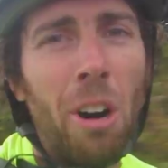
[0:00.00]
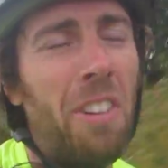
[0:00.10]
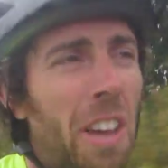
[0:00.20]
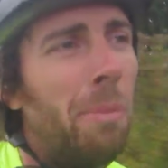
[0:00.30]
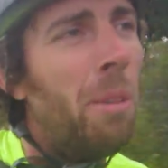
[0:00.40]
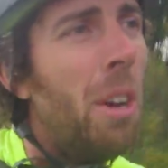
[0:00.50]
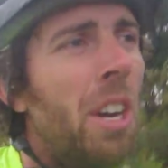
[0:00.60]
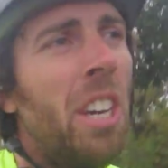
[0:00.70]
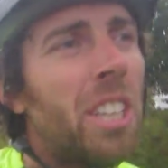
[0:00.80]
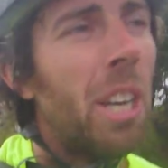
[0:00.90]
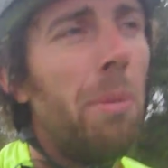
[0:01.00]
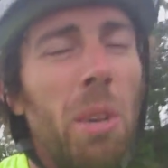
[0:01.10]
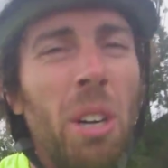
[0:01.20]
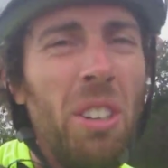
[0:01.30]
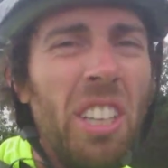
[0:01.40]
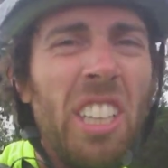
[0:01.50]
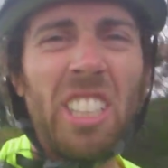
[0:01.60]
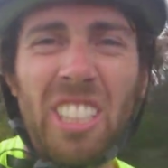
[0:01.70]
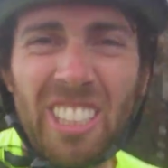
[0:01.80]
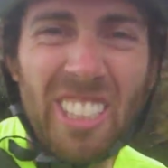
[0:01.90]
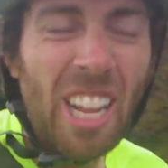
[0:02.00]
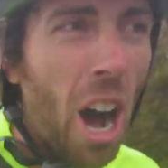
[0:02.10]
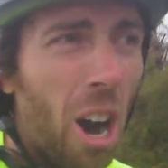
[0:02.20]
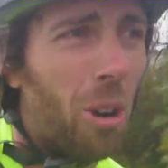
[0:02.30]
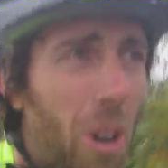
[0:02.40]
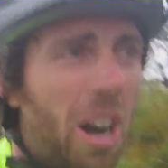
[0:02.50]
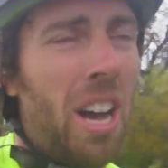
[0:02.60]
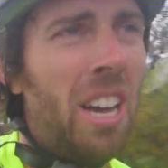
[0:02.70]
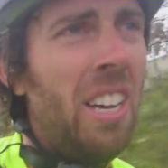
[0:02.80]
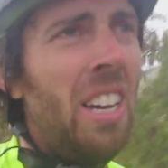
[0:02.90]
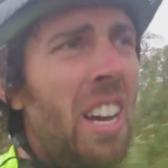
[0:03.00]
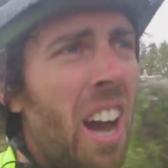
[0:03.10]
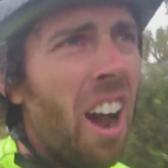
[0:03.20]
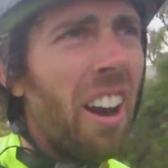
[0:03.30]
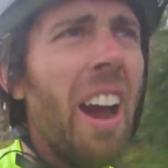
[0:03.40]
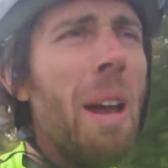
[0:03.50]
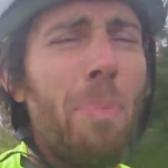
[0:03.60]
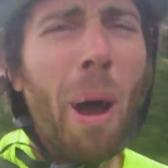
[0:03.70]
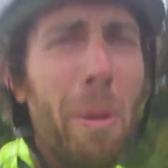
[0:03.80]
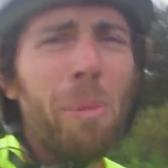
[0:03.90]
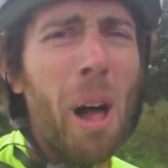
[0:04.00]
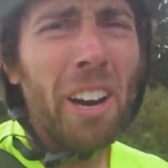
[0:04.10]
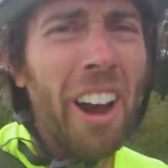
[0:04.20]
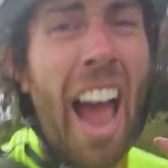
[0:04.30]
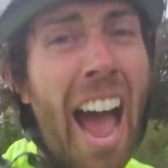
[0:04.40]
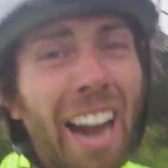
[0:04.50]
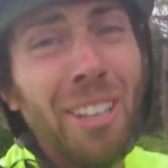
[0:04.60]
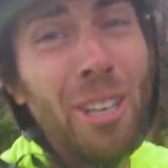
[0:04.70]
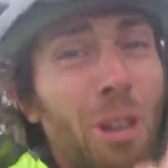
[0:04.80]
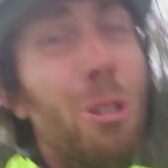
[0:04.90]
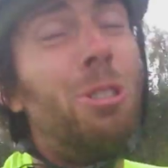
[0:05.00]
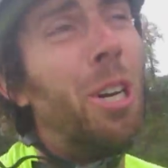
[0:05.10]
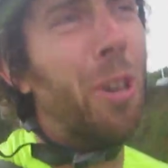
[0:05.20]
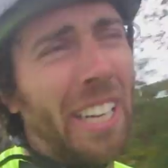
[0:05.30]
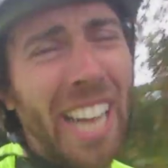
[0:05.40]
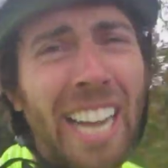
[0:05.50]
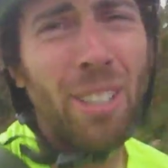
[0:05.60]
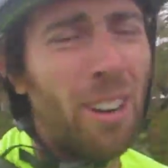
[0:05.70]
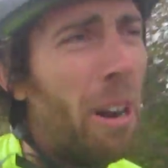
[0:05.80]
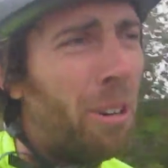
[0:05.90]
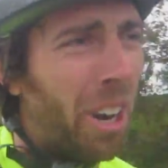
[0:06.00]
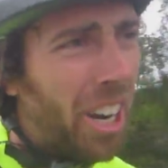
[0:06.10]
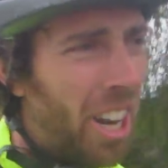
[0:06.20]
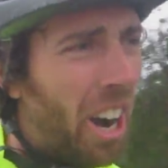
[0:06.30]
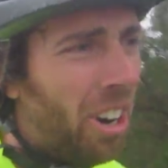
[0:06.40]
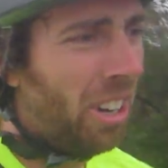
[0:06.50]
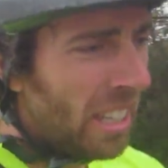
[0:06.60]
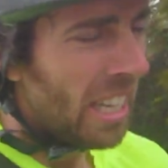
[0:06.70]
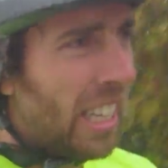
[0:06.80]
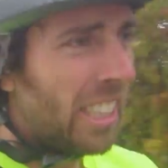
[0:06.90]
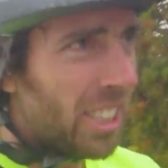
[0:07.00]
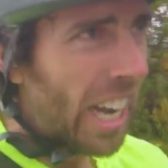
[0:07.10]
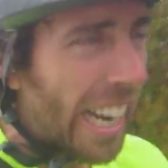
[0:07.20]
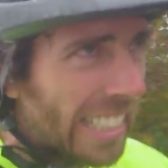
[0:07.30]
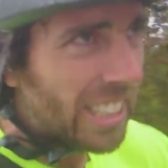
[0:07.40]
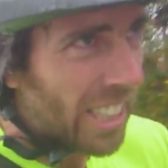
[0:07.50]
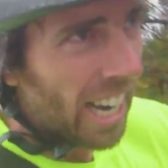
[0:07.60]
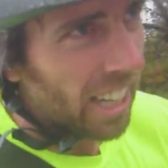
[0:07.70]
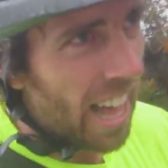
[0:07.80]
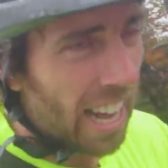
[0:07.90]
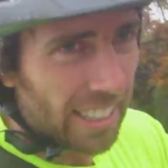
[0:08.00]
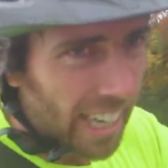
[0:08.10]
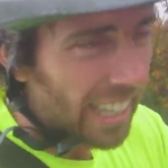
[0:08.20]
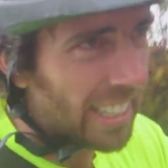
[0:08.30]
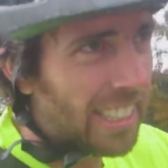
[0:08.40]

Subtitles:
of him commuting in the snow. All right, Bike Blogger, how do you do it? That's what I want to know. Check his channel out, check his